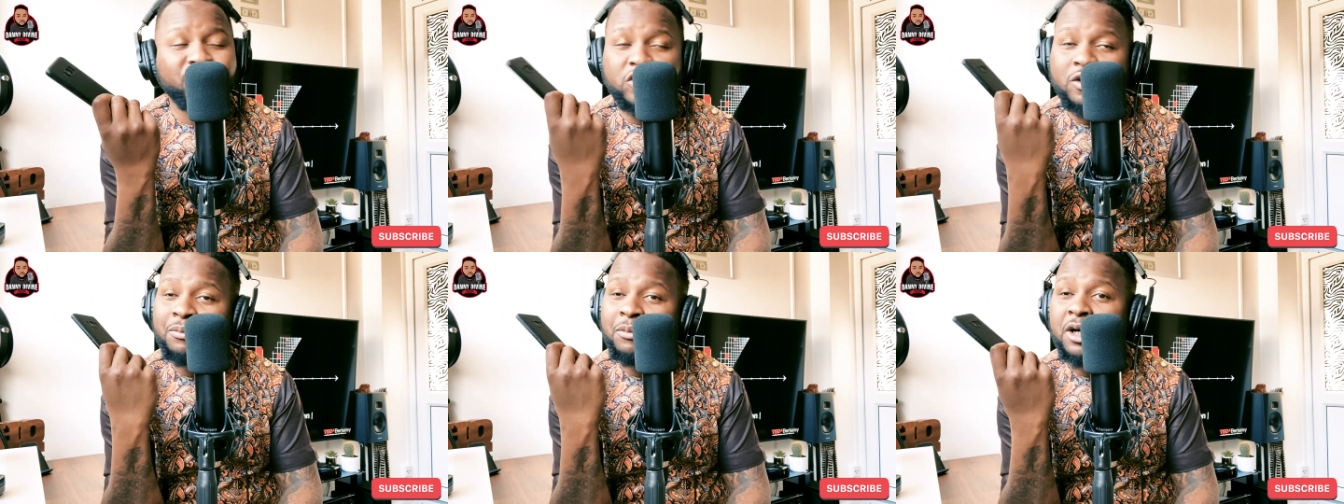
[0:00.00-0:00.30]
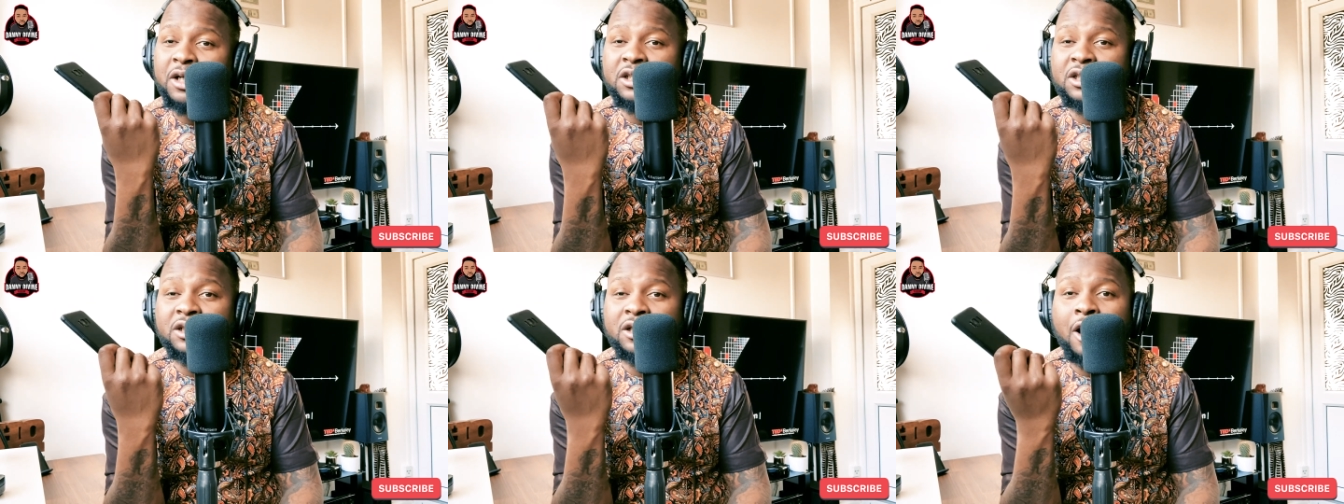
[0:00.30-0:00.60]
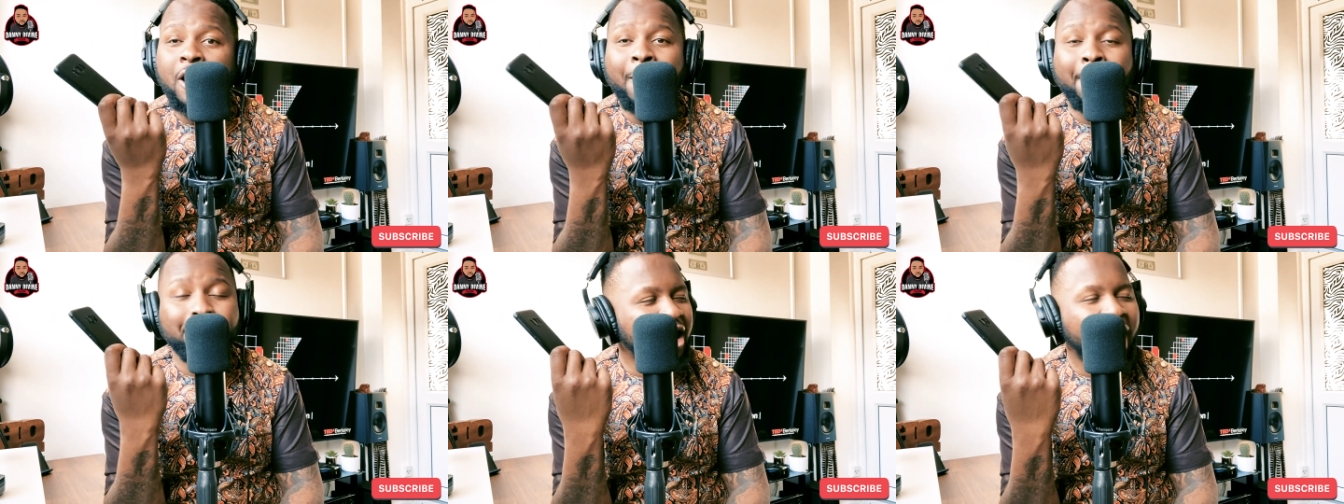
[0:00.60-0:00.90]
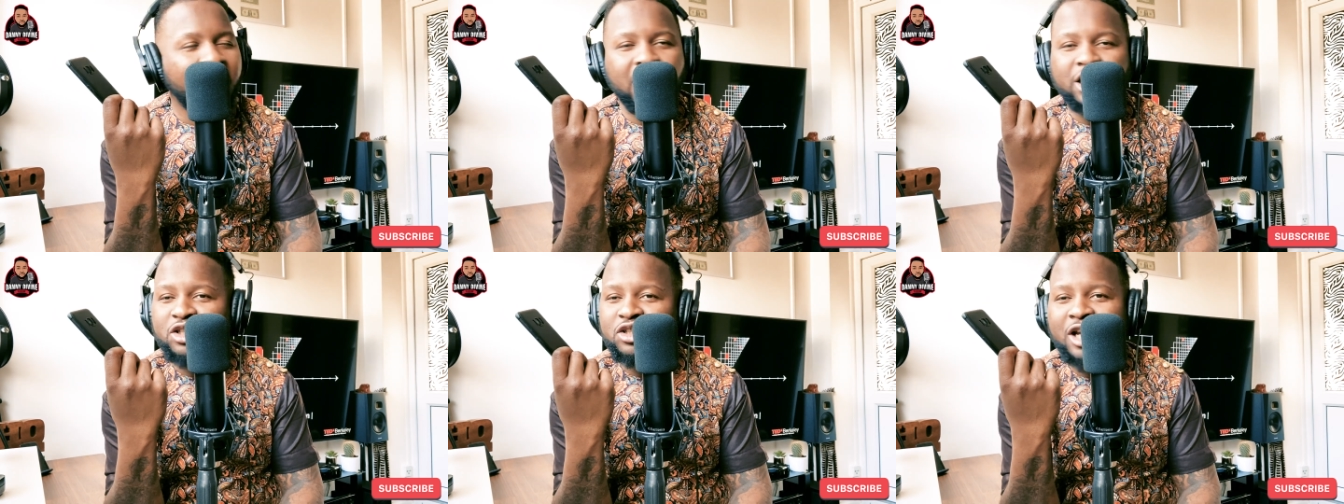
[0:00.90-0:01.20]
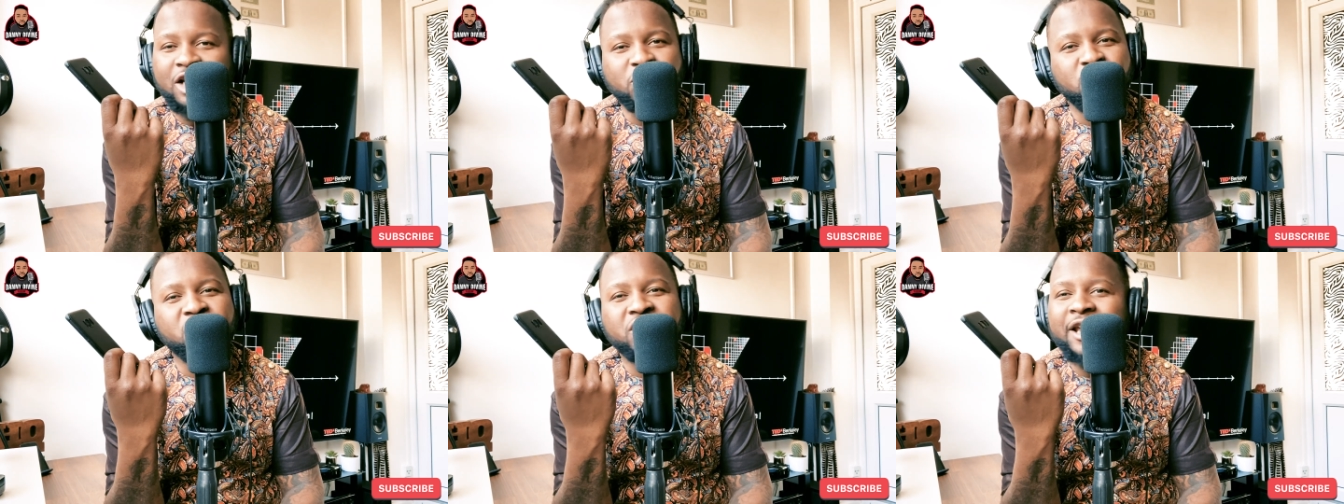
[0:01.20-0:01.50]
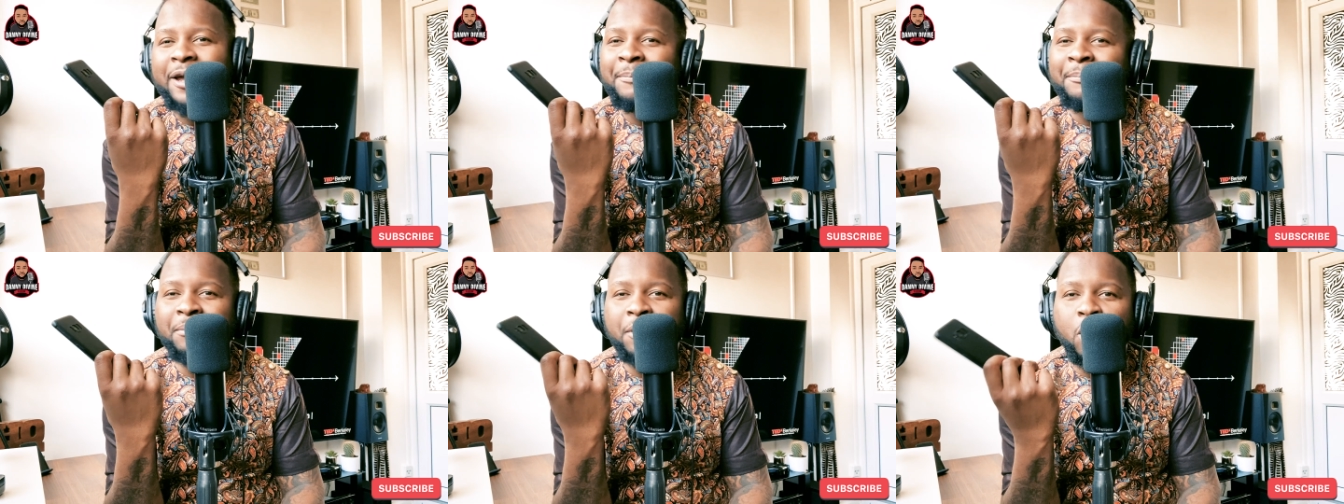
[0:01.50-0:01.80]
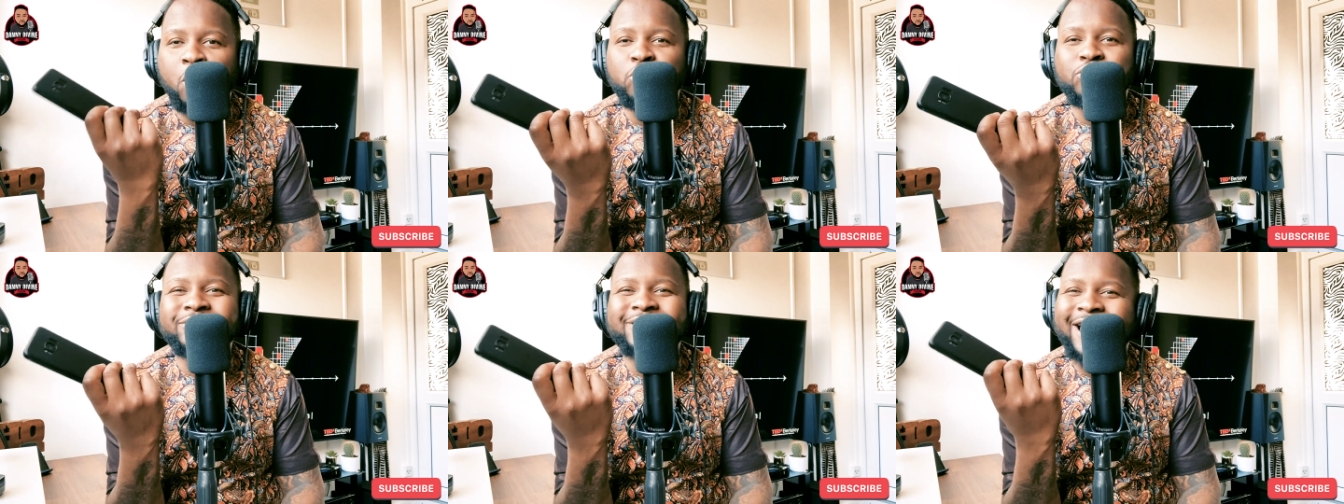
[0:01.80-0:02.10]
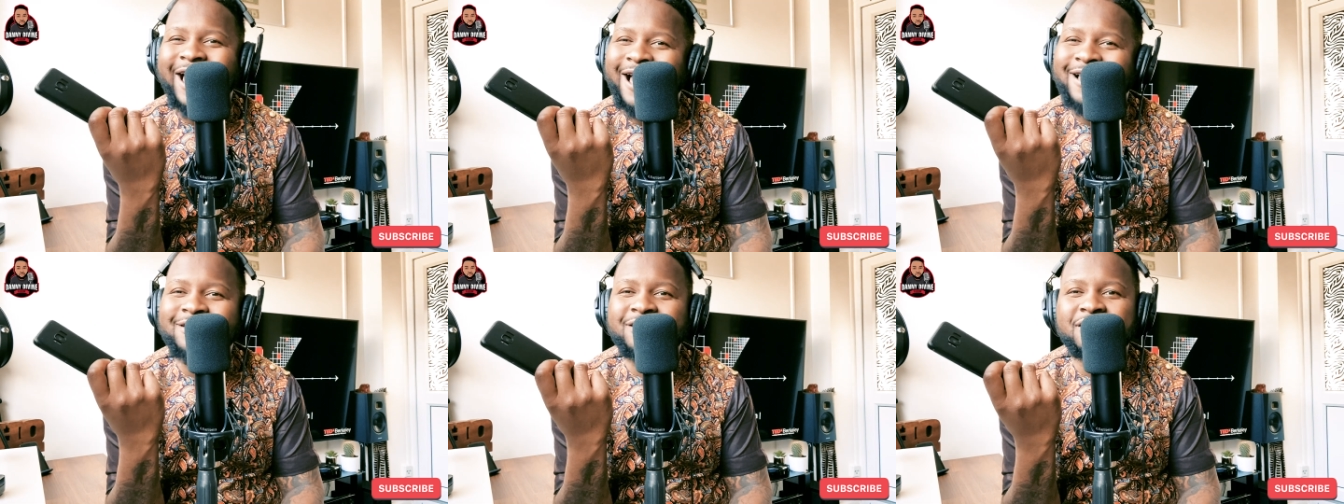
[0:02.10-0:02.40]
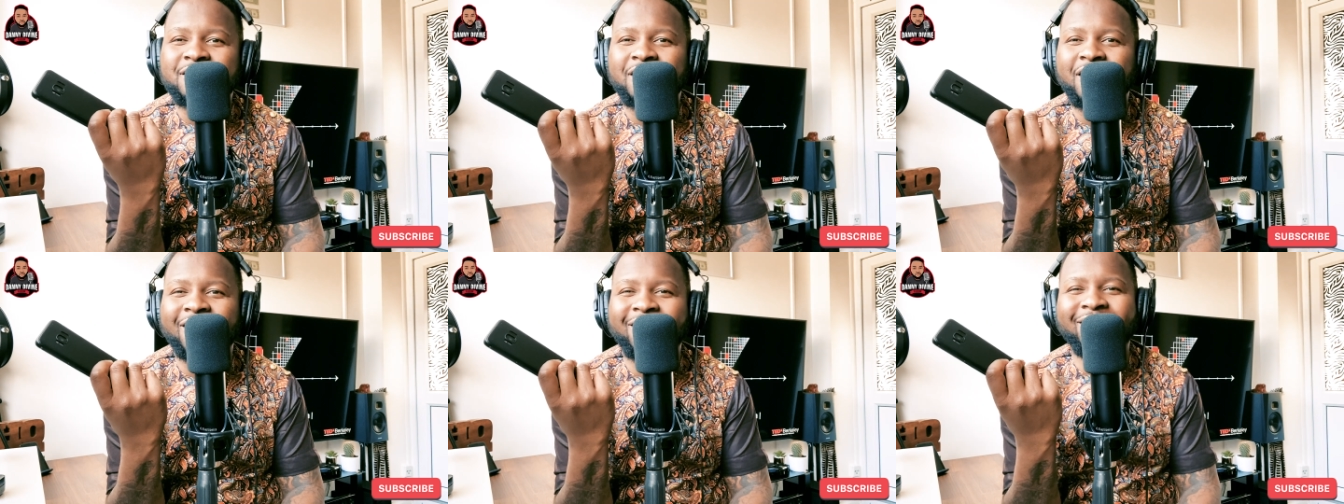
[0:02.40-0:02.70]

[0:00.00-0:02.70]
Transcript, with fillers: so much, should I just say balls cancer?